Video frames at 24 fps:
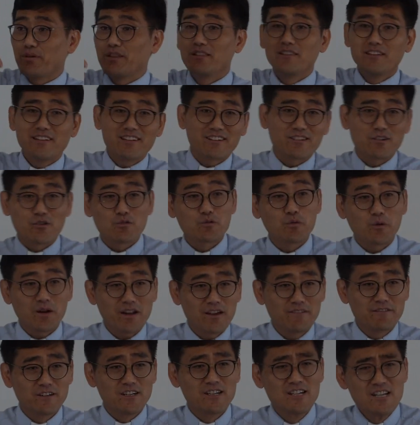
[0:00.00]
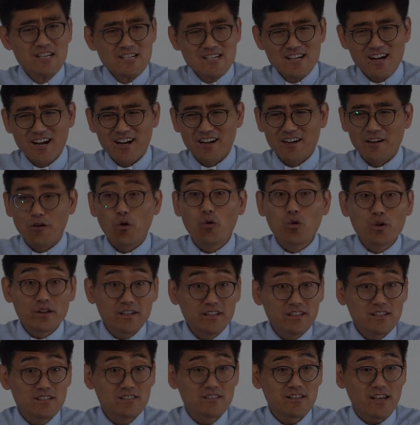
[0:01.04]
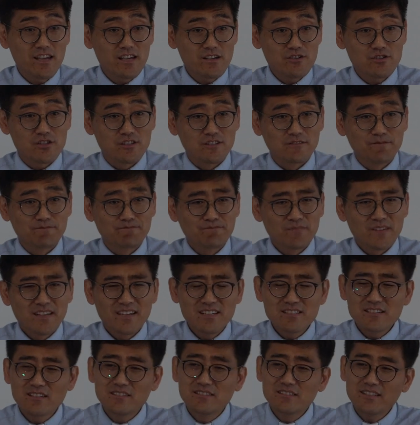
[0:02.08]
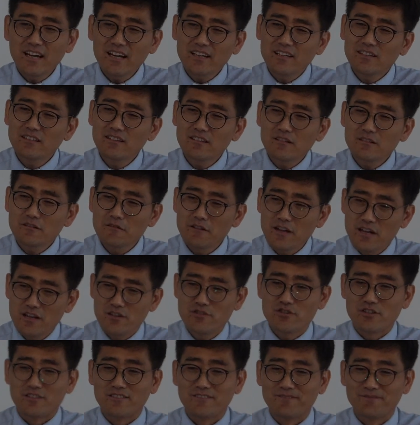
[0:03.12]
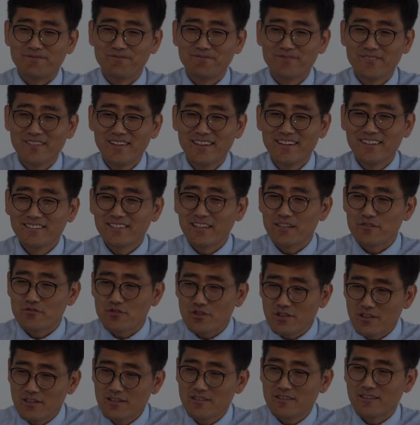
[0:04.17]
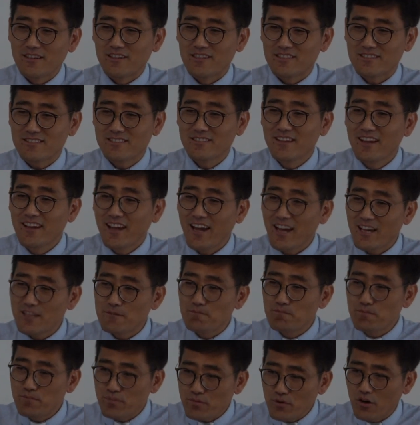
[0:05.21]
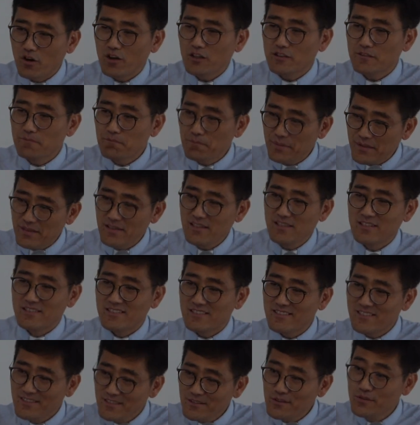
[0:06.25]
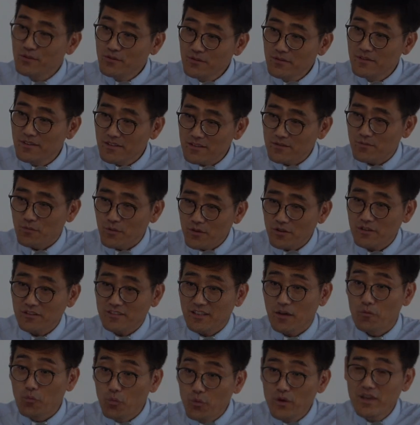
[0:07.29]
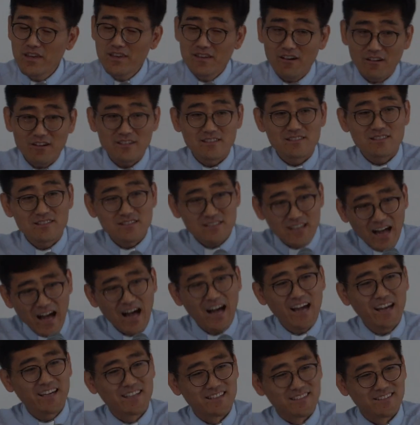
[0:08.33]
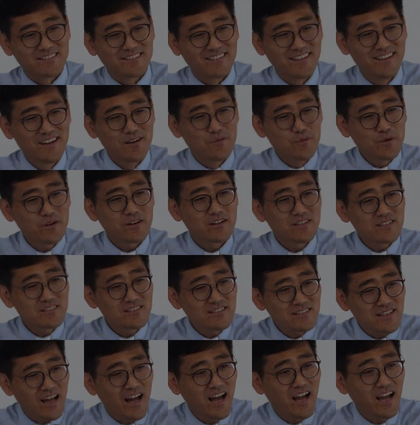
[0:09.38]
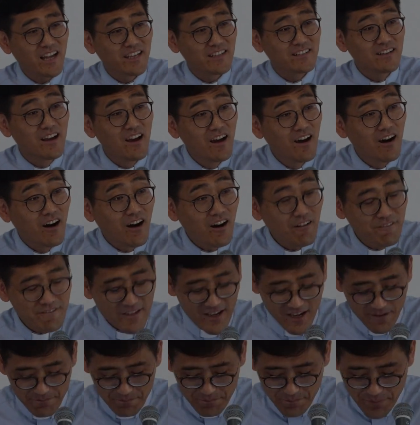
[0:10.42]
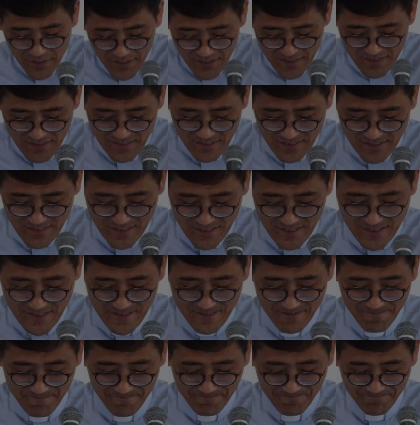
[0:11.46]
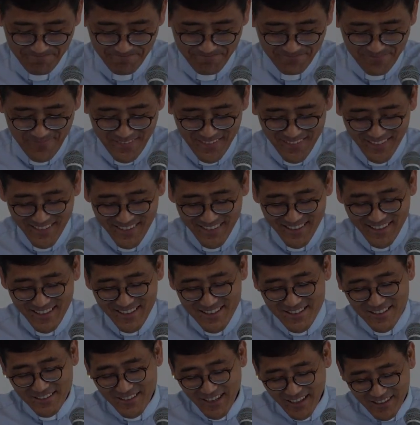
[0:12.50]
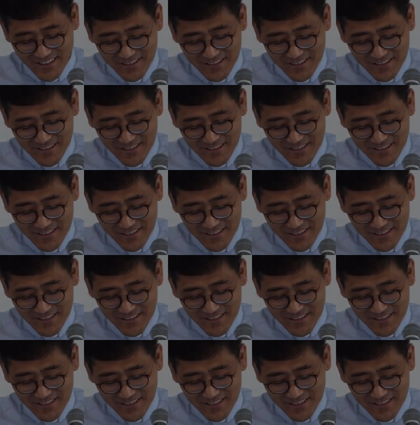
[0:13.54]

political, organization, is a declaration that Jesus has brought peace to this world, that we are a sign. We're a sign of that peace. It's a